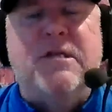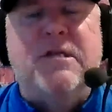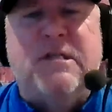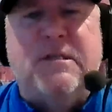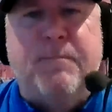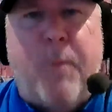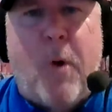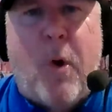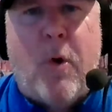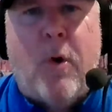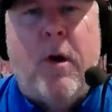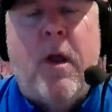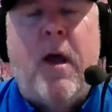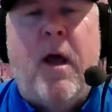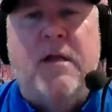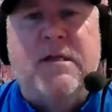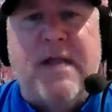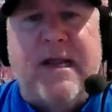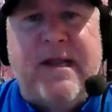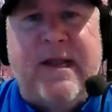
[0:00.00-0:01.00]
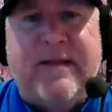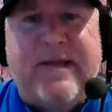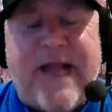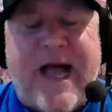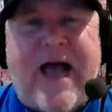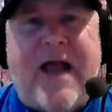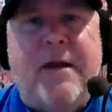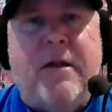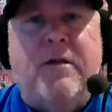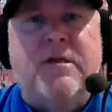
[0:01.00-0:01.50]

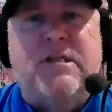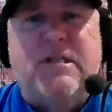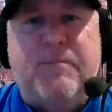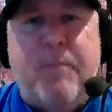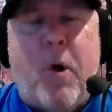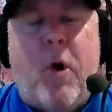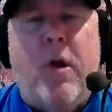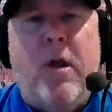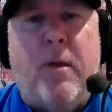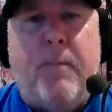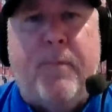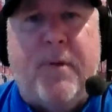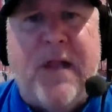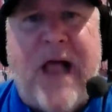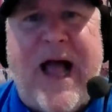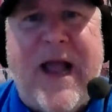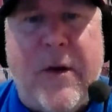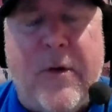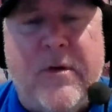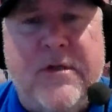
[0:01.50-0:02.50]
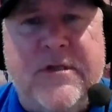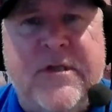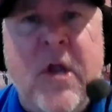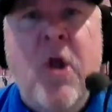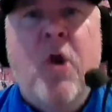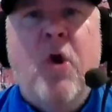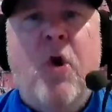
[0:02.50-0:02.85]
spoiled players